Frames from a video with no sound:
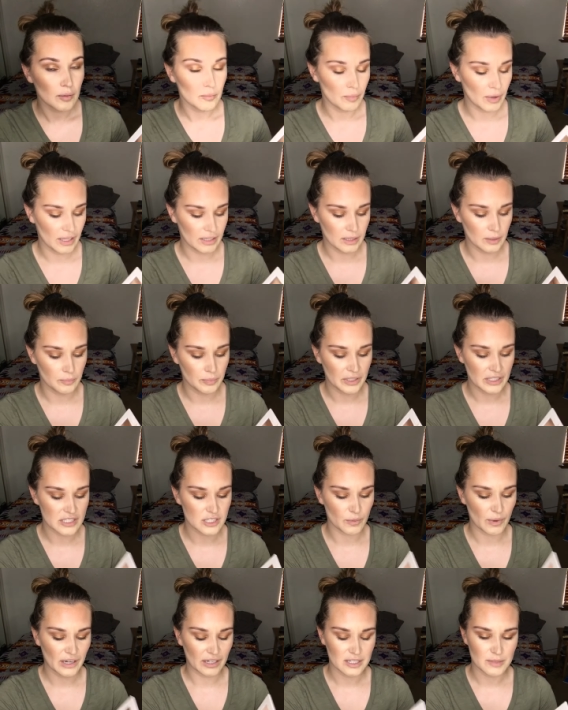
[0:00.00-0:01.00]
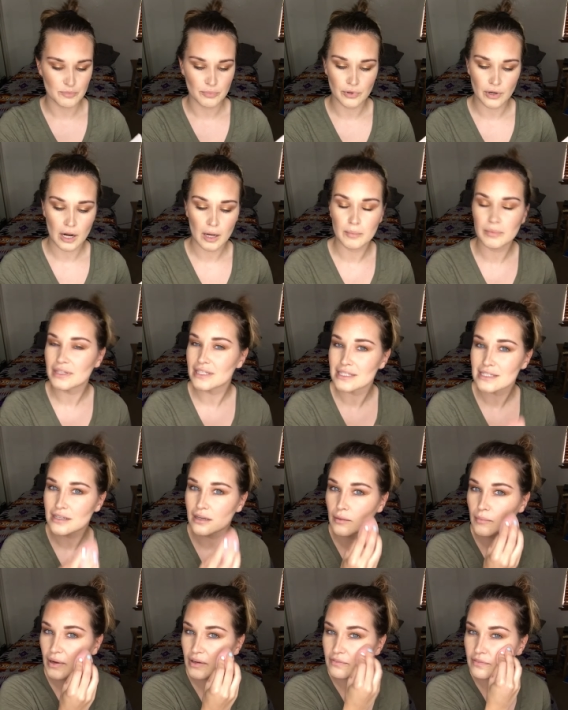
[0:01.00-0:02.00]
But the B-squared is probably
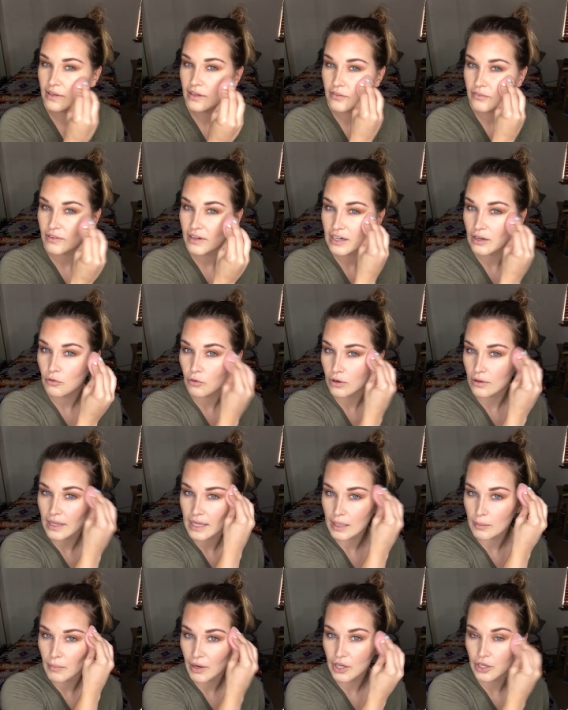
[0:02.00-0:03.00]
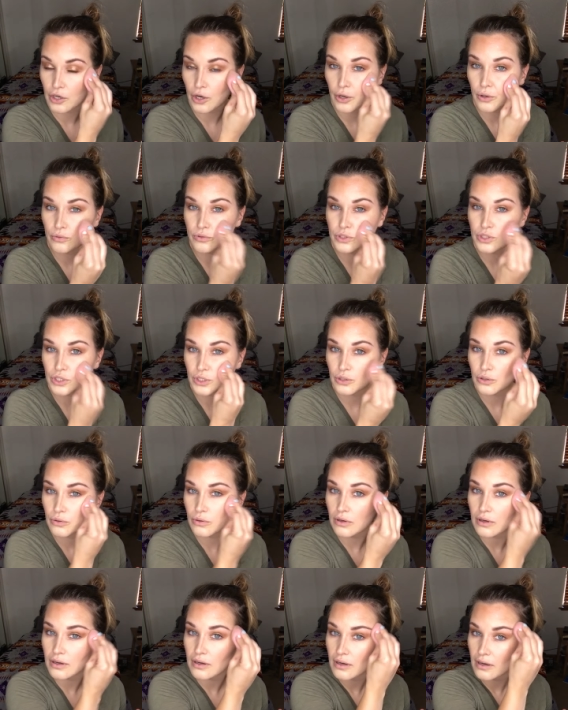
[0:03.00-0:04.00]
still my favorite, or like my
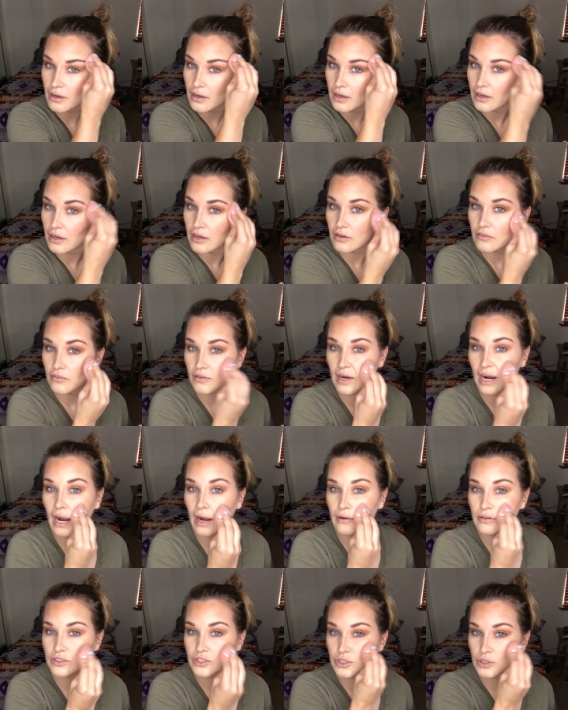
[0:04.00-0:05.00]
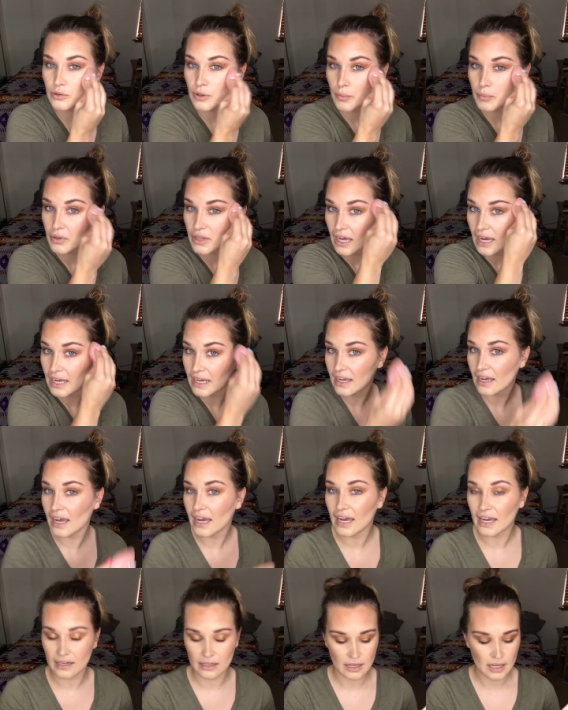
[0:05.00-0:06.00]
go-to for how to apply it.
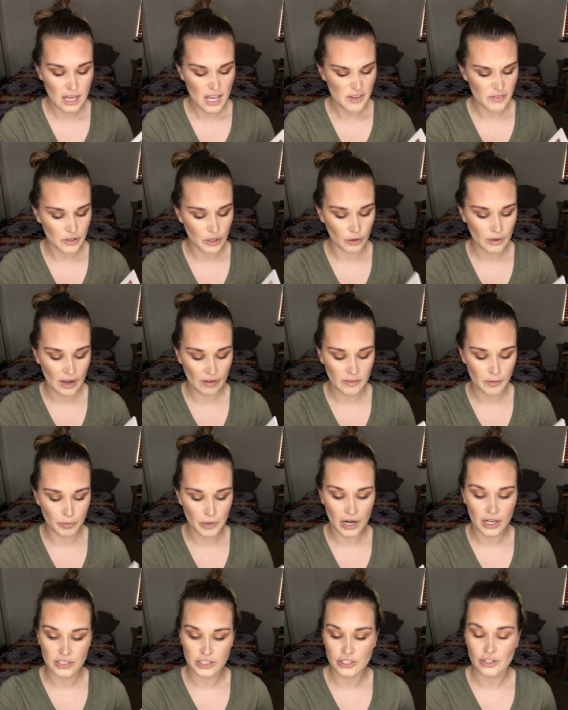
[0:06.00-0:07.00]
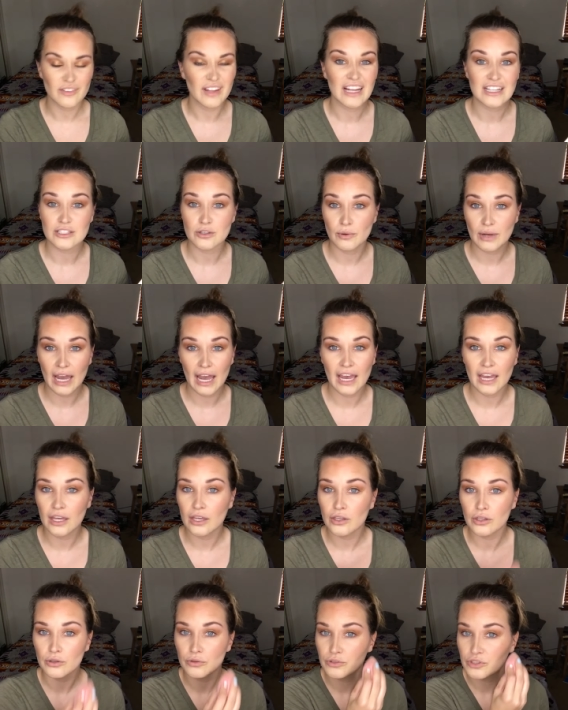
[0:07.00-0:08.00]
And if you don't have the bronzer, that's okay.
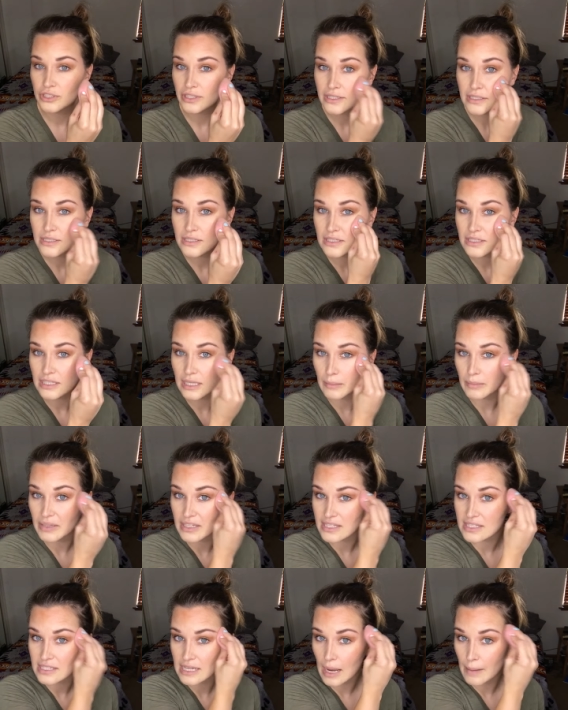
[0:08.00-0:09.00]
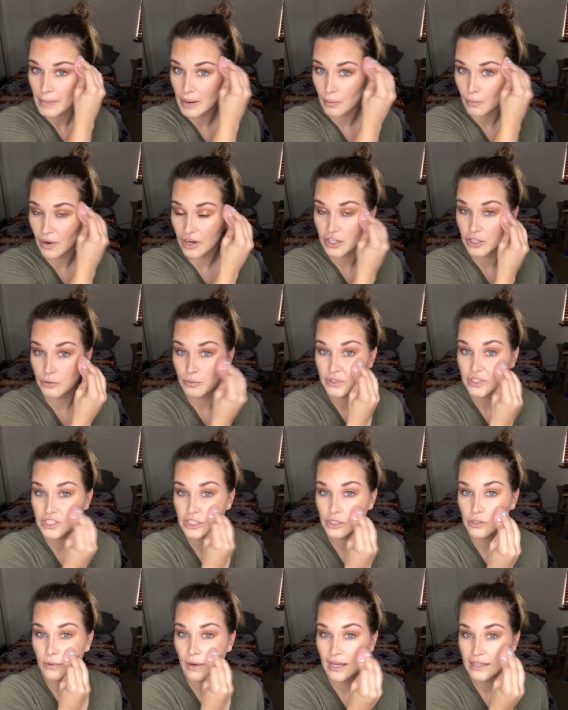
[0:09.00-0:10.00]
You just skip this step, and what you would
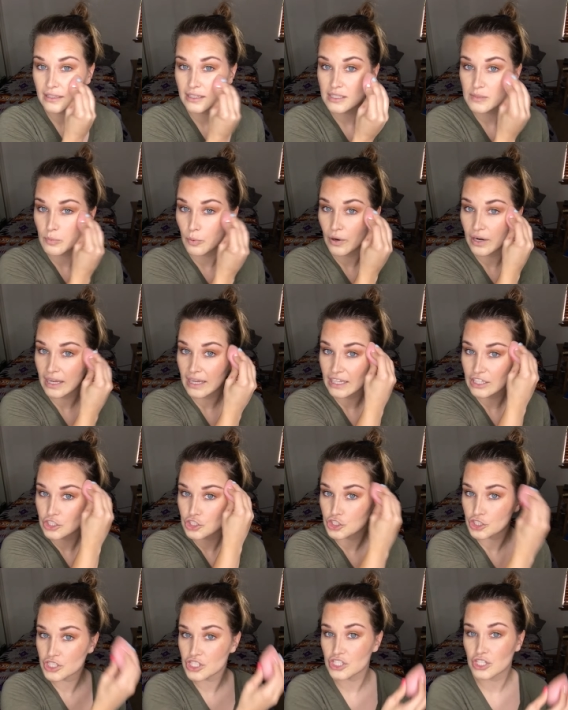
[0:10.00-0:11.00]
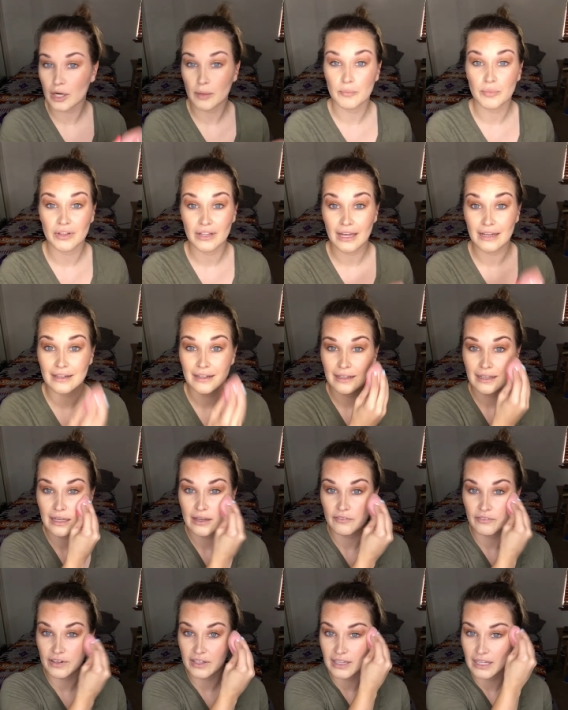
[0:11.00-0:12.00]
do at this point is just start blending
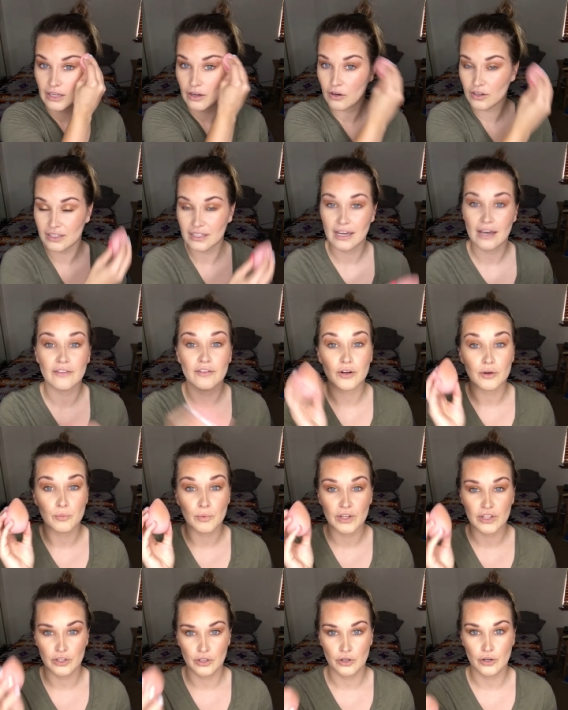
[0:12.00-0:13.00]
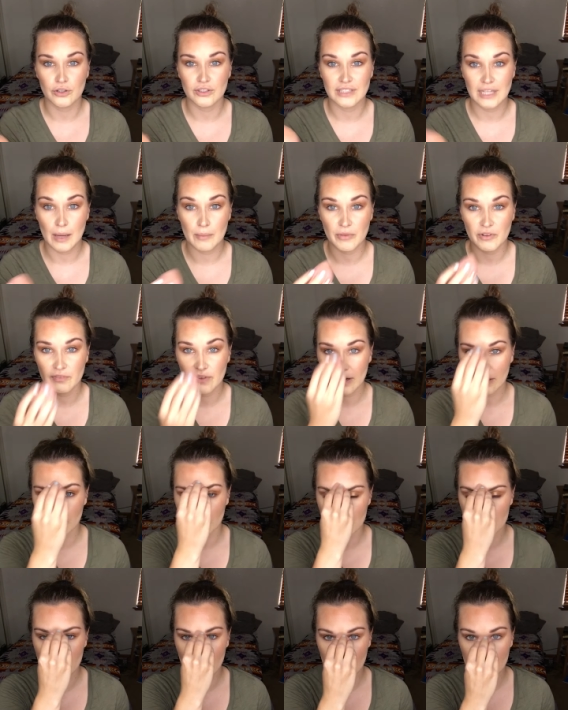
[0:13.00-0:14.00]
everything all together with your damp
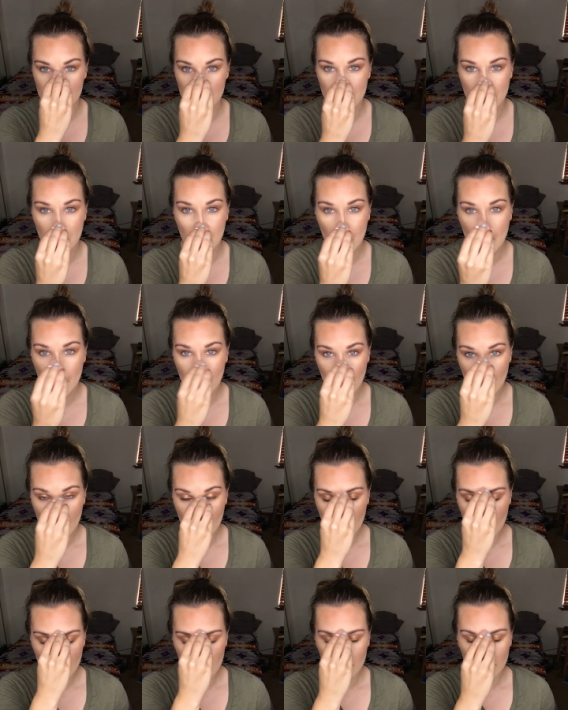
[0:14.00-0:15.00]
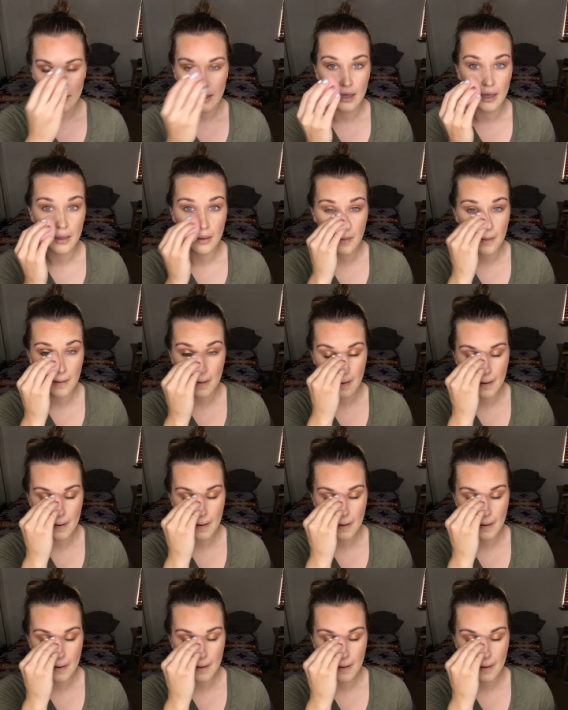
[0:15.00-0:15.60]
perfector sponge. Okay?